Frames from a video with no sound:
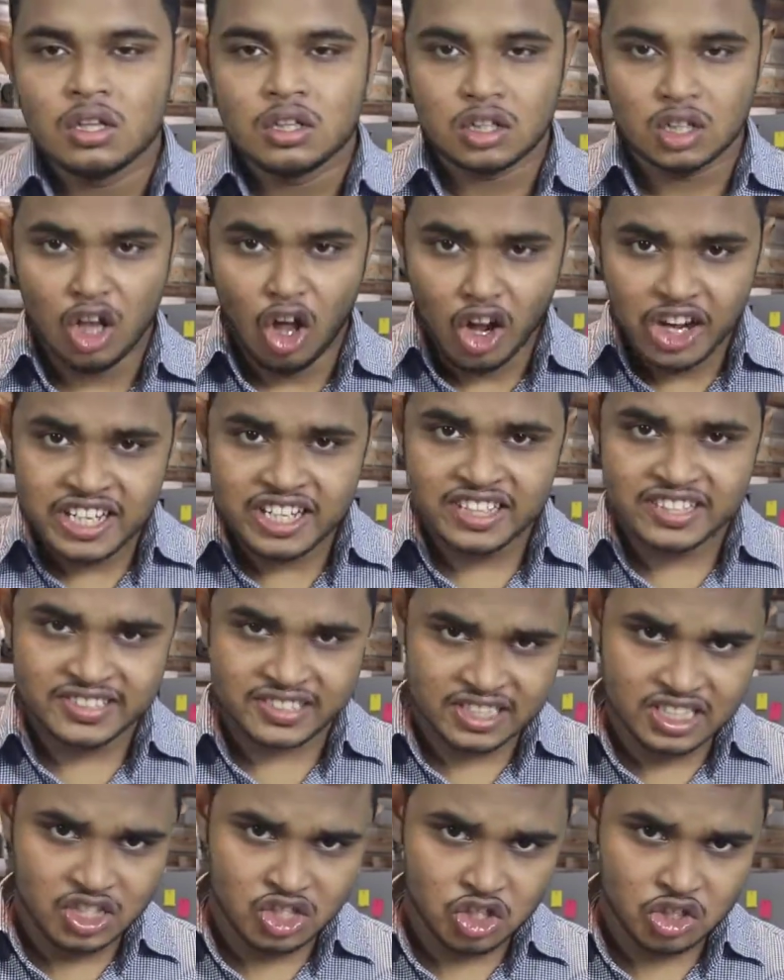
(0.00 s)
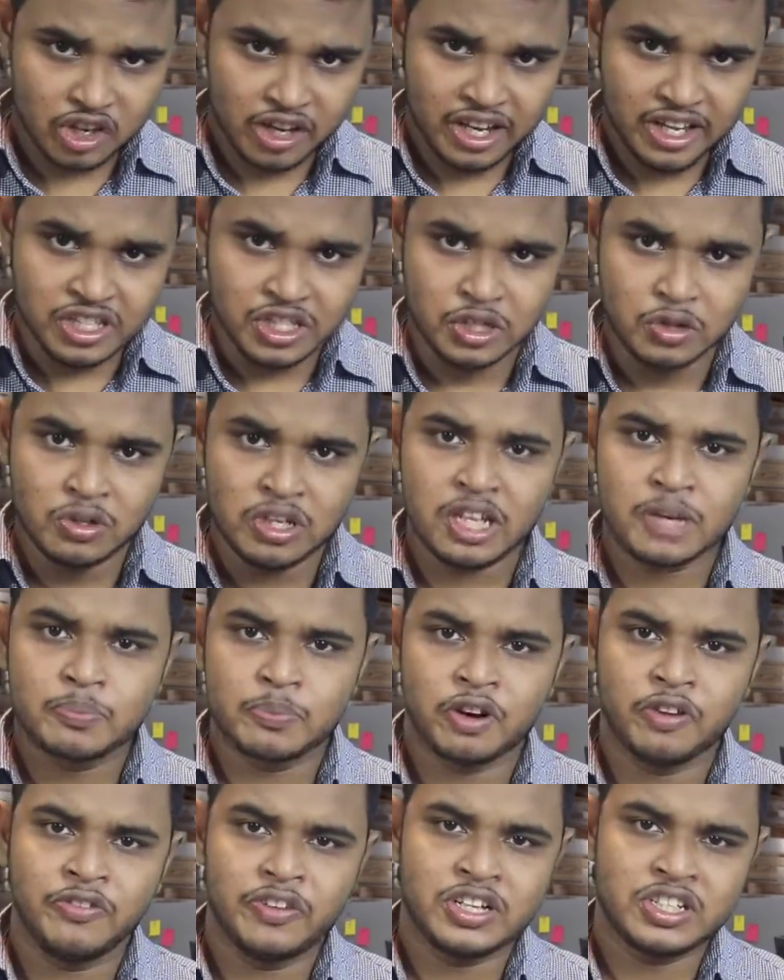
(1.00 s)
Lawyers enjoy a unique
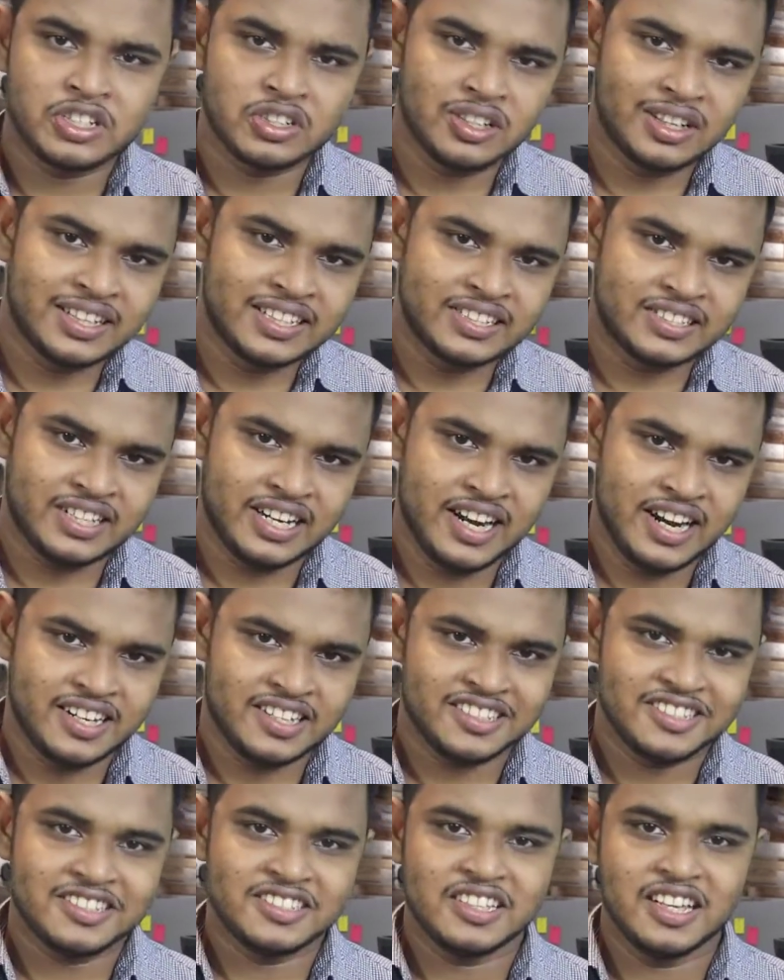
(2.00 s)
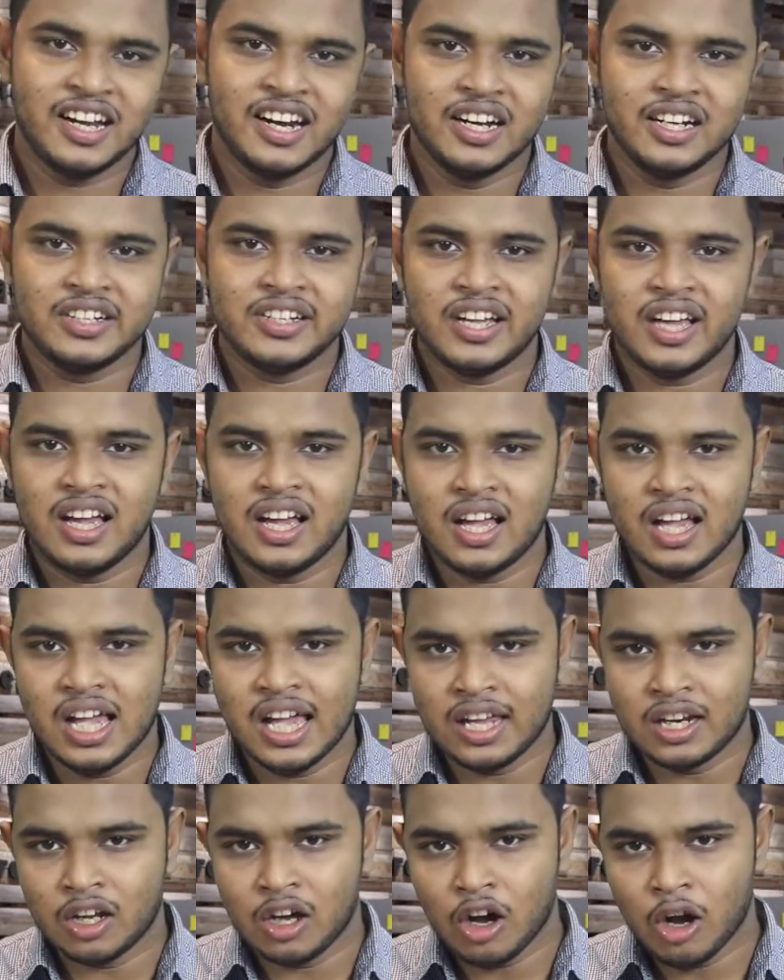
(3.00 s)
professional status and
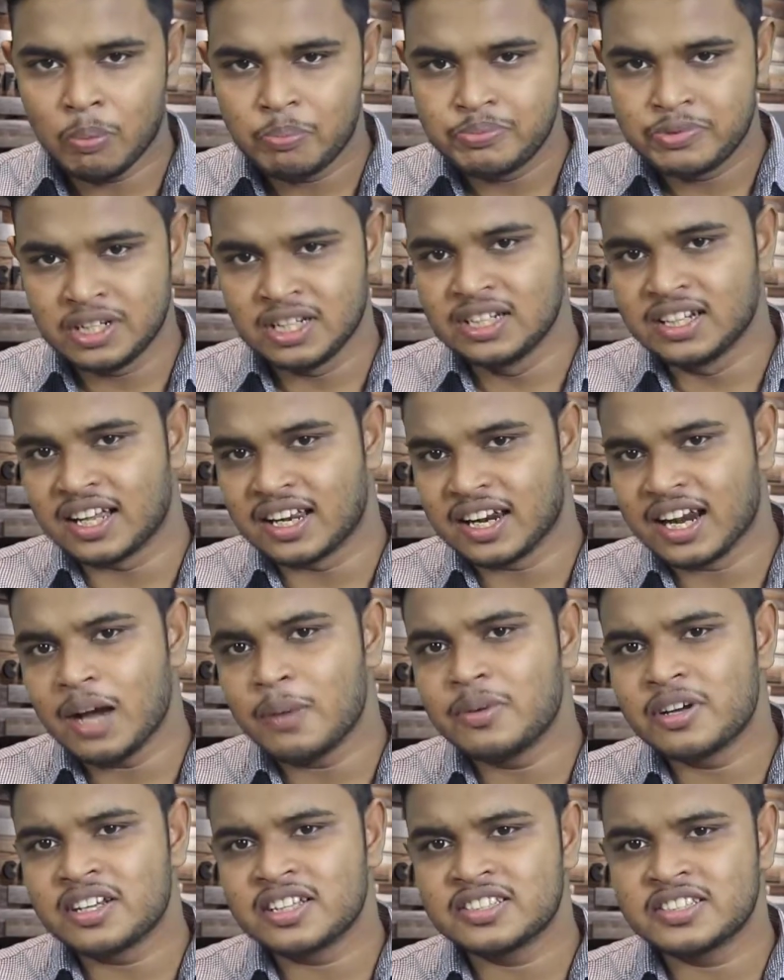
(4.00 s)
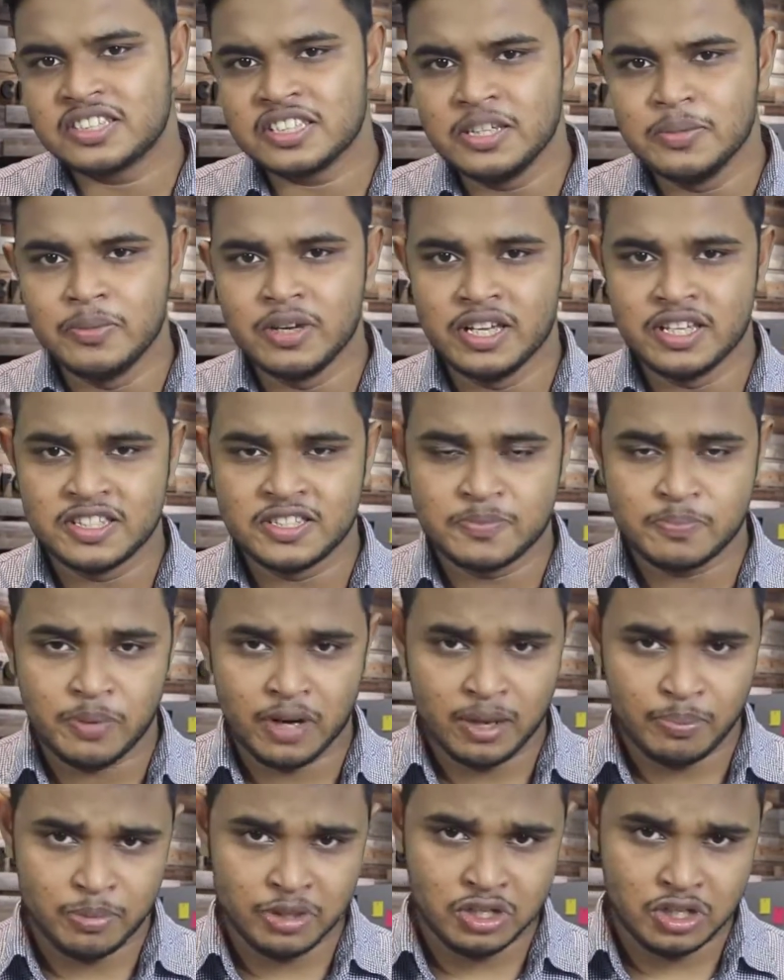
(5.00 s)
an often glamorous image
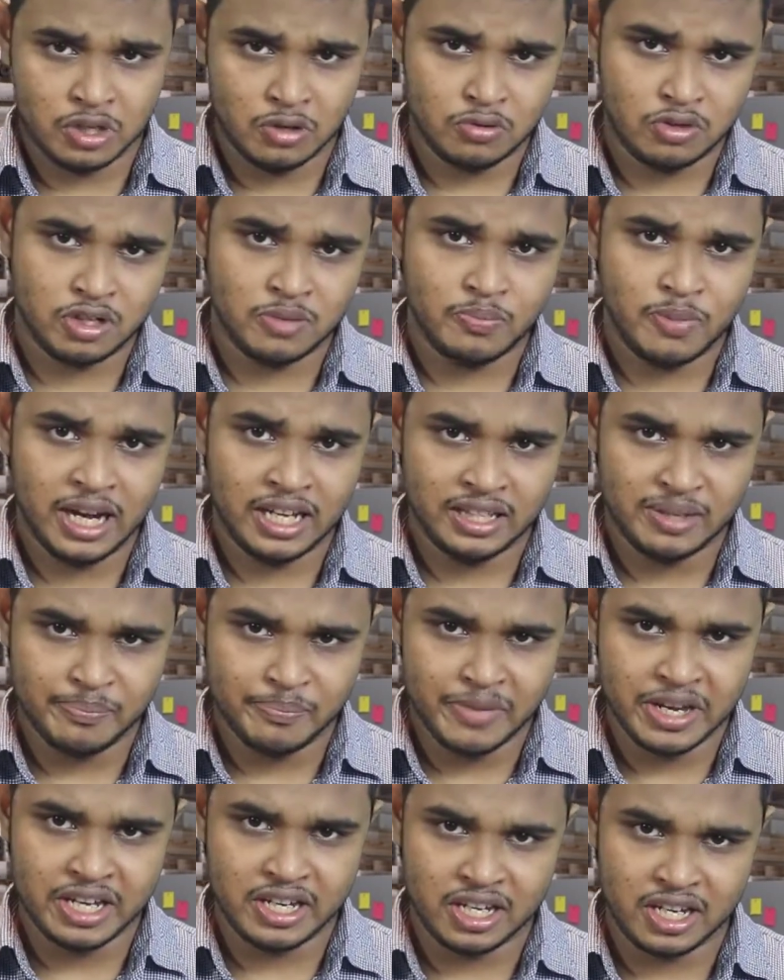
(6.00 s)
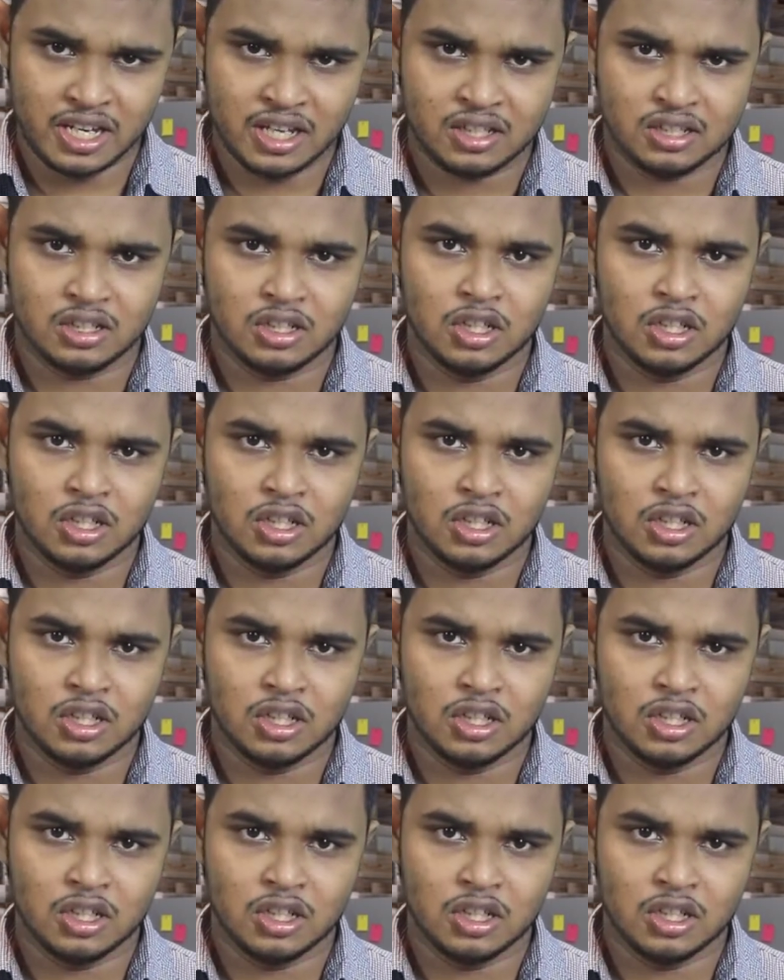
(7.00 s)
perpetuated by the media.